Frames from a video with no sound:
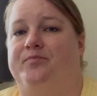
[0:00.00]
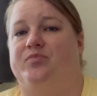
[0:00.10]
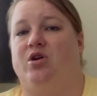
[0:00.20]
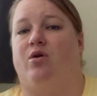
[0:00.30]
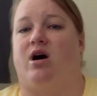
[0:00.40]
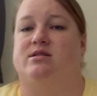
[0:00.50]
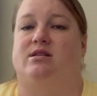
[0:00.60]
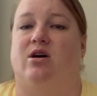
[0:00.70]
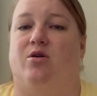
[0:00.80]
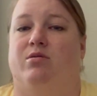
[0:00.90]
You
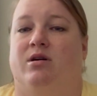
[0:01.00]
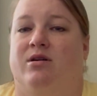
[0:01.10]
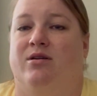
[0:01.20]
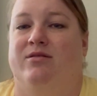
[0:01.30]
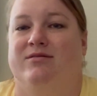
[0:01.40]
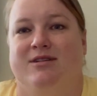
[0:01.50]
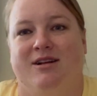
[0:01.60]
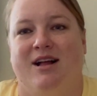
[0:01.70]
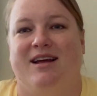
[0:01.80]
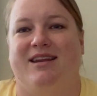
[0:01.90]
also
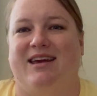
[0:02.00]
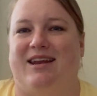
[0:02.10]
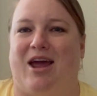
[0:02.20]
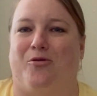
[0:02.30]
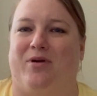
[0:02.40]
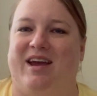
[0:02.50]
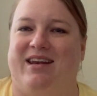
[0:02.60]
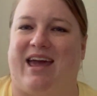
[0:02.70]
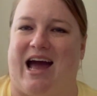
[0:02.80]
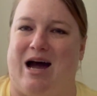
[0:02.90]
need a
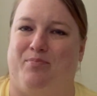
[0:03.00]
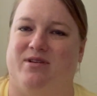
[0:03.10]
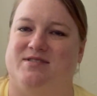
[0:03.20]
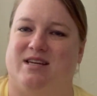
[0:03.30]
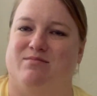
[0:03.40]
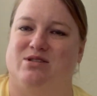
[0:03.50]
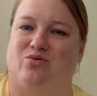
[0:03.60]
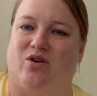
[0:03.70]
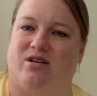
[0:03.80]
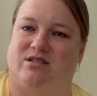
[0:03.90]
reed cap of some
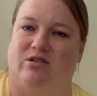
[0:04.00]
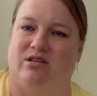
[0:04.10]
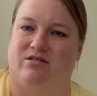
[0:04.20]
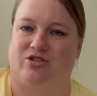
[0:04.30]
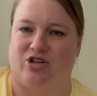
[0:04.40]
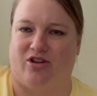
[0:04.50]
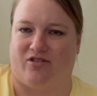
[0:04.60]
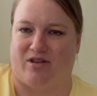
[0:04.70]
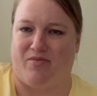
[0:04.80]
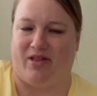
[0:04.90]
sort. So it should look
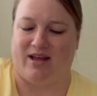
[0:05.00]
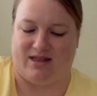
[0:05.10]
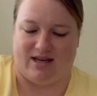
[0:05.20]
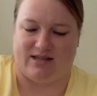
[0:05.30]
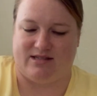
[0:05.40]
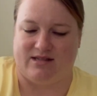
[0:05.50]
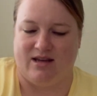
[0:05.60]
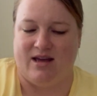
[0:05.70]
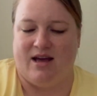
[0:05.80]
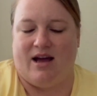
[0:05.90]
something like this.
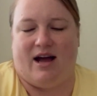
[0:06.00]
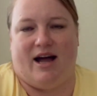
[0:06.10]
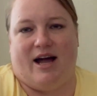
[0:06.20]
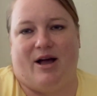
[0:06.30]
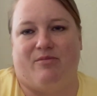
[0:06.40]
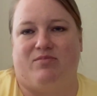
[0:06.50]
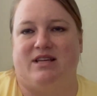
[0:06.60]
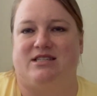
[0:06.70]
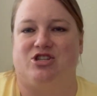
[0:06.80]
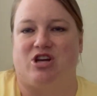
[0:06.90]

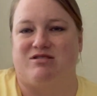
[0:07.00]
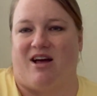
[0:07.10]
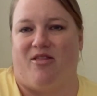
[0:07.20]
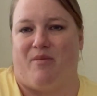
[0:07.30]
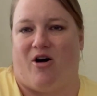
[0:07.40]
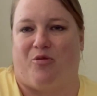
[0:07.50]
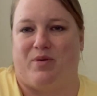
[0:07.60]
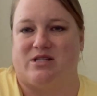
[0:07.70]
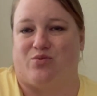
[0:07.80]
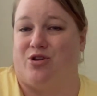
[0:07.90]
This just goes on the
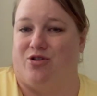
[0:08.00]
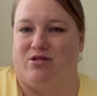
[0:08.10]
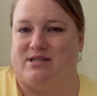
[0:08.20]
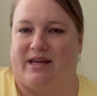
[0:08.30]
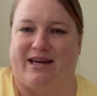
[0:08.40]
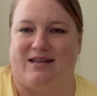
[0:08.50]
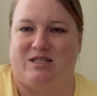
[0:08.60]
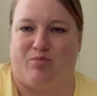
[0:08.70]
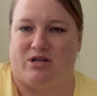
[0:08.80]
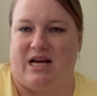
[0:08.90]
mouthpiece when you're using it
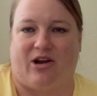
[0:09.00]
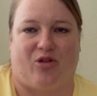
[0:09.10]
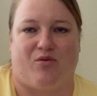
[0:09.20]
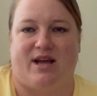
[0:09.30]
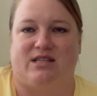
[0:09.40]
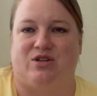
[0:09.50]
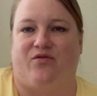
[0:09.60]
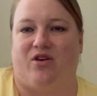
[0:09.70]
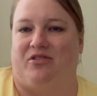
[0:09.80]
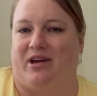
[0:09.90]
to protect the reed. So
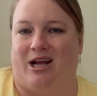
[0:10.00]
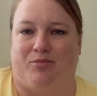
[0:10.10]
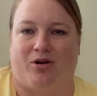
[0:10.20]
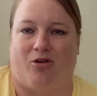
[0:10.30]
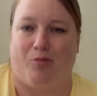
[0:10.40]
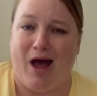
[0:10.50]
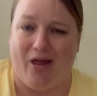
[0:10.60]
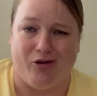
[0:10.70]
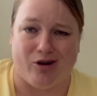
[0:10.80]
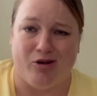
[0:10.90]
if you have to get up to go to the
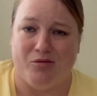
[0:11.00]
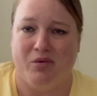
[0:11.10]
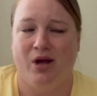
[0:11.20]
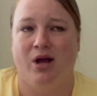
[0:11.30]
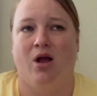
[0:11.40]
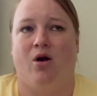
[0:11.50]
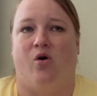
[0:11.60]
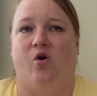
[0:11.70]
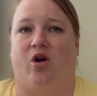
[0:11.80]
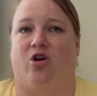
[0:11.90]
bathroom
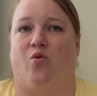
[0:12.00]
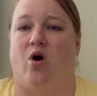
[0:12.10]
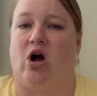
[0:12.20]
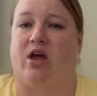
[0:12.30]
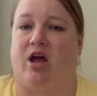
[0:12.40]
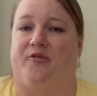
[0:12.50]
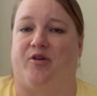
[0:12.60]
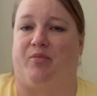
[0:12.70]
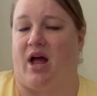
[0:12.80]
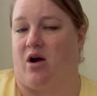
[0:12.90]
or you're walking
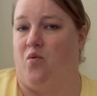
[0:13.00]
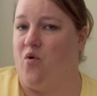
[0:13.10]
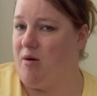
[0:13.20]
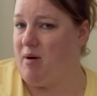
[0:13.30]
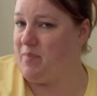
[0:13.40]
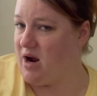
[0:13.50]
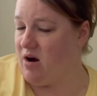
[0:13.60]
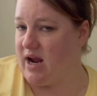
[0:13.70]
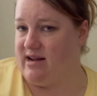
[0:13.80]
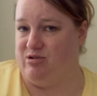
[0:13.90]
from like a warm-up
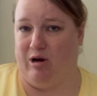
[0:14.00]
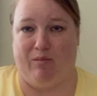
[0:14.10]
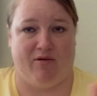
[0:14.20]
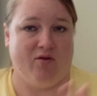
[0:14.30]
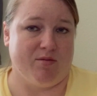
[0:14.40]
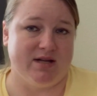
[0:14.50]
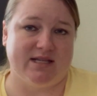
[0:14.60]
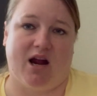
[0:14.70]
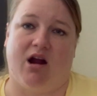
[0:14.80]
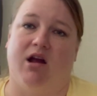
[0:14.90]
area to a performance
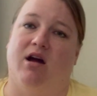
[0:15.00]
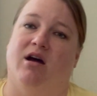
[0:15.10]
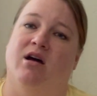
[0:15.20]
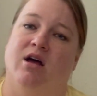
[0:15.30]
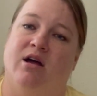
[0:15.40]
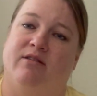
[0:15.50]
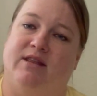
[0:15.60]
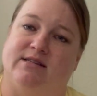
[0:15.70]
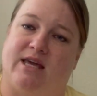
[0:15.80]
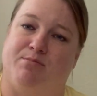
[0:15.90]
area,
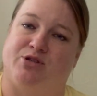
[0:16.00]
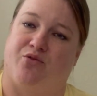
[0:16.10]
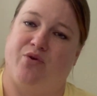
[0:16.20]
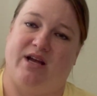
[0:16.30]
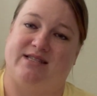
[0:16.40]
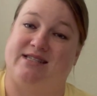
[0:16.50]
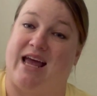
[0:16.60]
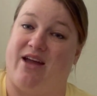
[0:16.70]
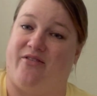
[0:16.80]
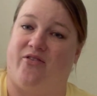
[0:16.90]
this keeps the reed
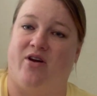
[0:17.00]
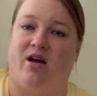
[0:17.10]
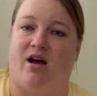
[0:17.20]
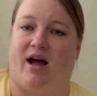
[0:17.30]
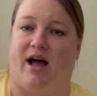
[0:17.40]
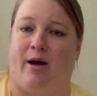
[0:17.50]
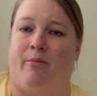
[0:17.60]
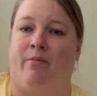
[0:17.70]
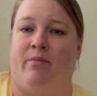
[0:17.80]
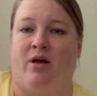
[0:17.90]
safe
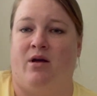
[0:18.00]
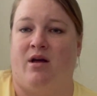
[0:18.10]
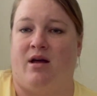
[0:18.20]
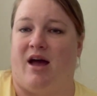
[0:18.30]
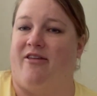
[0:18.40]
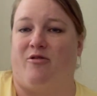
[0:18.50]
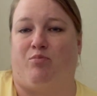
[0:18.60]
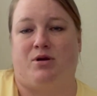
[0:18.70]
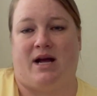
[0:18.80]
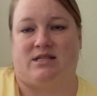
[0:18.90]
and it
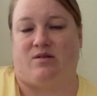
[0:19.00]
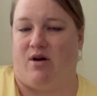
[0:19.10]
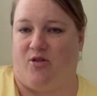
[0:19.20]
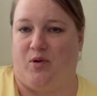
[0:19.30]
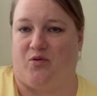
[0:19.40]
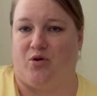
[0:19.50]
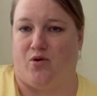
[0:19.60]
protects the mouthpiece when you're